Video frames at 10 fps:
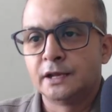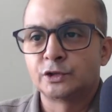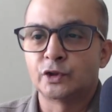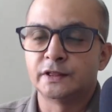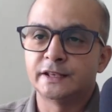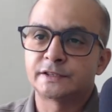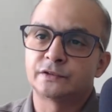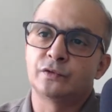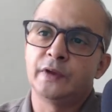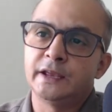So in this,
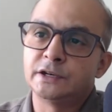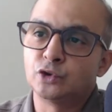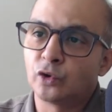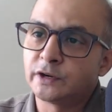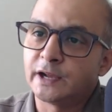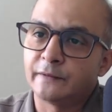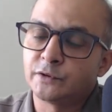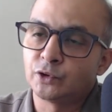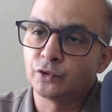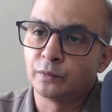we don't have
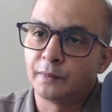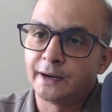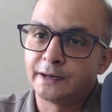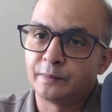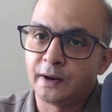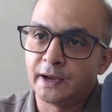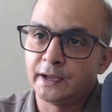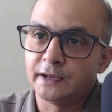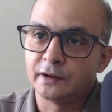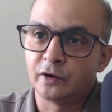to
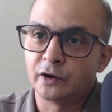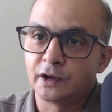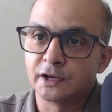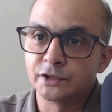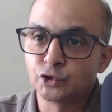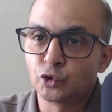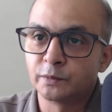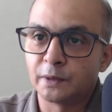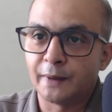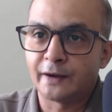multiply or assume
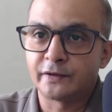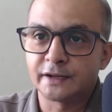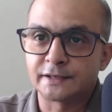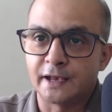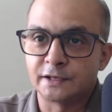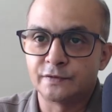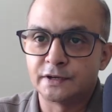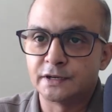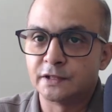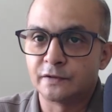the matrix as we
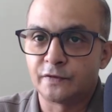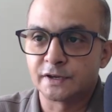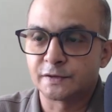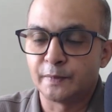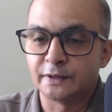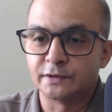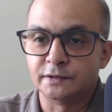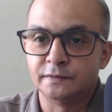did in the first method.